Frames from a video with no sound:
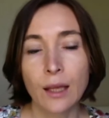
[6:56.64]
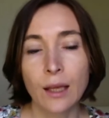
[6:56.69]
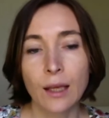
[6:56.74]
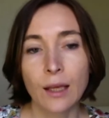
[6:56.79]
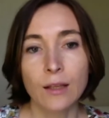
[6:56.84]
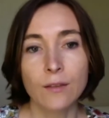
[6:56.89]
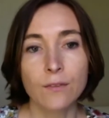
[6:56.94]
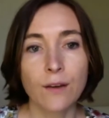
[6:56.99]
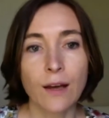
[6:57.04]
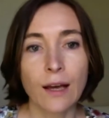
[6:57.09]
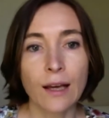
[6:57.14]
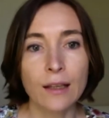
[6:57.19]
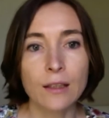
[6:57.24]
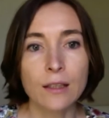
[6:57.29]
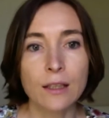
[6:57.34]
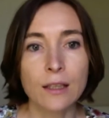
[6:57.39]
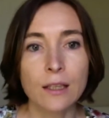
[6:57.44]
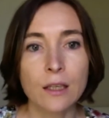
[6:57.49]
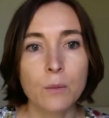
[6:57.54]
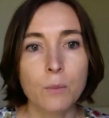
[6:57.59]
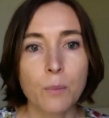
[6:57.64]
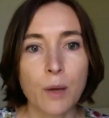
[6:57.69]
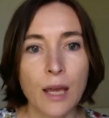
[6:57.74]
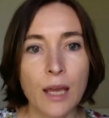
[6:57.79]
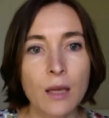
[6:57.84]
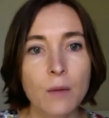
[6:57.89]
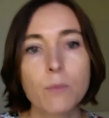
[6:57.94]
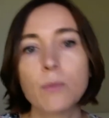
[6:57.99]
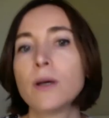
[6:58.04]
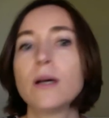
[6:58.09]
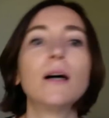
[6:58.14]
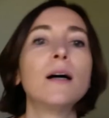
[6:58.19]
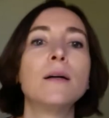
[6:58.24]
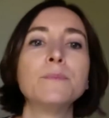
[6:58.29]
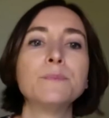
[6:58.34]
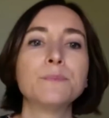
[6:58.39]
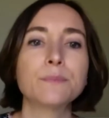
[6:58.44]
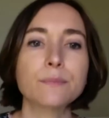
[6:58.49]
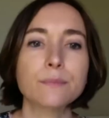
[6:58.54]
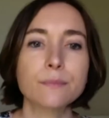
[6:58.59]
In fact, in a
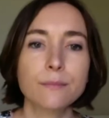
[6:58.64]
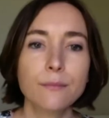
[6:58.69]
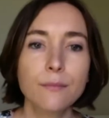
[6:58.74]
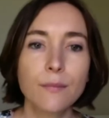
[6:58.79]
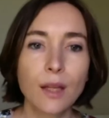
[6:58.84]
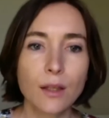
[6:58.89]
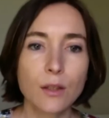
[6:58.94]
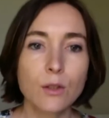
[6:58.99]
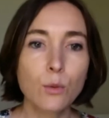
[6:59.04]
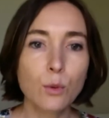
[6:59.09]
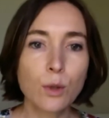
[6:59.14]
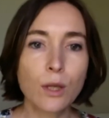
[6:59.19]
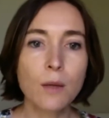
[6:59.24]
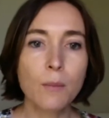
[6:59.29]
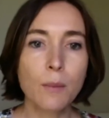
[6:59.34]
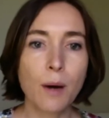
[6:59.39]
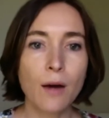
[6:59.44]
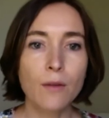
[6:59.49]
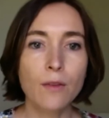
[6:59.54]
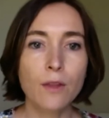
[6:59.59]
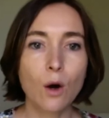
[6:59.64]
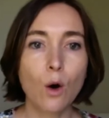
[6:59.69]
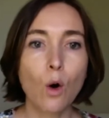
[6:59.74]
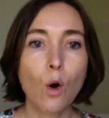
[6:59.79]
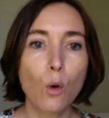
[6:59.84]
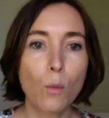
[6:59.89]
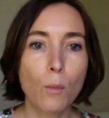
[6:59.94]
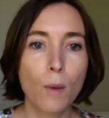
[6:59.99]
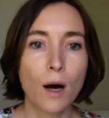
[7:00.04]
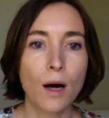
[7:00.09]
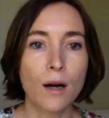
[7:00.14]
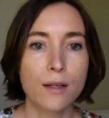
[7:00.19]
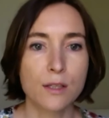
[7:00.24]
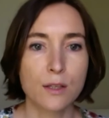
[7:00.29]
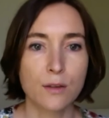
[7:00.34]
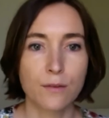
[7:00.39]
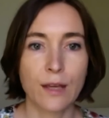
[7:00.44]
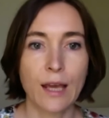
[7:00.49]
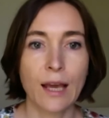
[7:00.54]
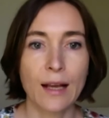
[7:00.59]
paper talking about the hallmarks
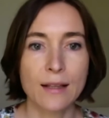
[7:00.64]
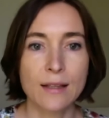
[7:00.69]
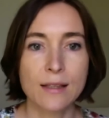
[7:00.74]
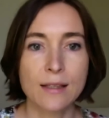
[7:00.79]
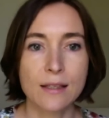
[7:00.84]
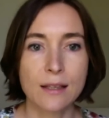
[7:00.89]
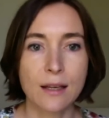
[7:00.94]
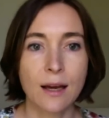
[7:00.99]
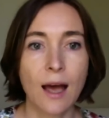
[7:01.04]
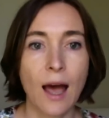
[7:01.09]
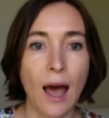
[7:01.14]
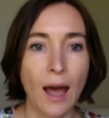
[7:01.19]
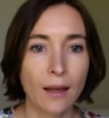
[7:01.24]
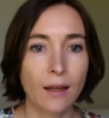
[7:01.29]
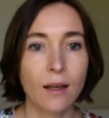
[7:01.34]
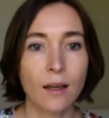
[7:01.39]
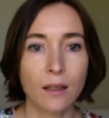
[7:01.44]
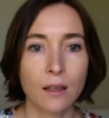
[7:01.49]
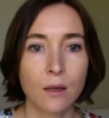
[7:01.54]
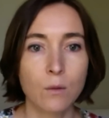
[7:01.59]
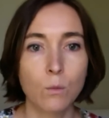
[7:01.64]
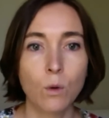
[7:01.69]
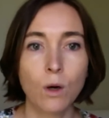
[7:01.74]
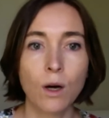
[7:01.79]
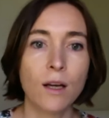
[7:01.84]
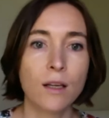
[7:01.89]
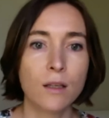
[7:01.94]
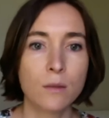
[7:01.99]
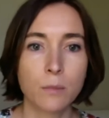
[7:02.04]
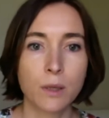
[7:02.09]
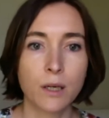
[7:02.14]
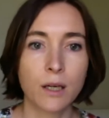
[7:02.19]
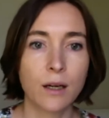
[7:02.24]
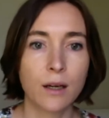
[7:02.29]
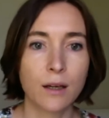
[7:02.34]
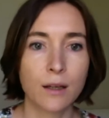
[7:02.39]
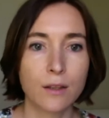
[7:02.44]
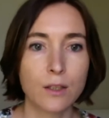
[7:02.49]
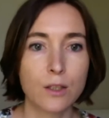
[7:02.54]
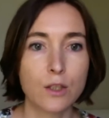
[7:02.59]
of cancer, Hanahan and
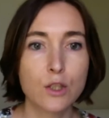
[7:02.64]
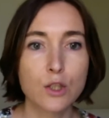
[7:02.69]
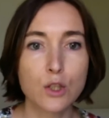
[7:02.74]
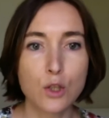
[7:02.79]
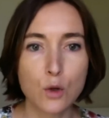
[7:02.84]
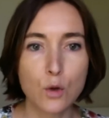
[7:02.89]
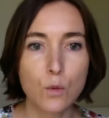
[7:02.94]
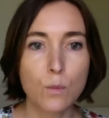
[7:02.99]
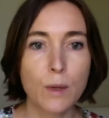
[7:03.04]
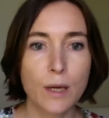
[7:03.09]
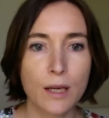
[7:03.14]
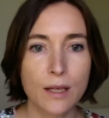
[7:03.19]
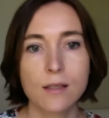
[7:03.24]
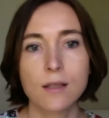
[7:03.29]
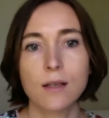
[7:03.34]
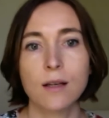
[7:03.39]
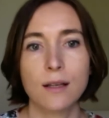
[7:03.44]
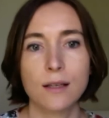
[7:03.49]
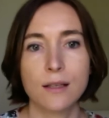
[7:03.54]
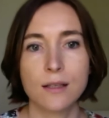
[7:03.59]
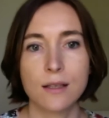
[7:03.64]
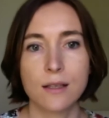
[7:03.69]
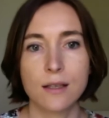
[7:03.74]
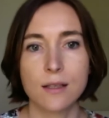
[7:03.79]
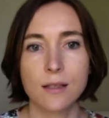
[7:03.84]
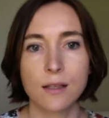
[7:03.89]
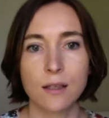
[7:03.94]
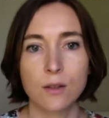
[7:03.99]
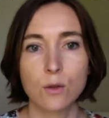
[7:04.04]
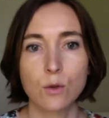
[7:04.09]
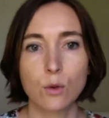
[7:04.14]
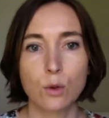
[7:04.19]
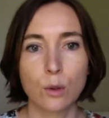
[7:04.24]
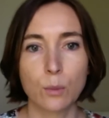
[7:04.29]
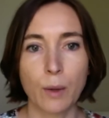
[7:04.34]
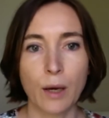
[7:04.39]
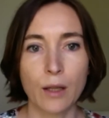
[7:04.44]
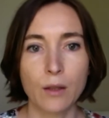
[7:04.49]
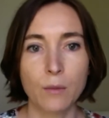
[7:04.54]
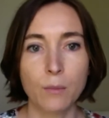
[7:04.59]
Weinberg, the two big scientists that talk about the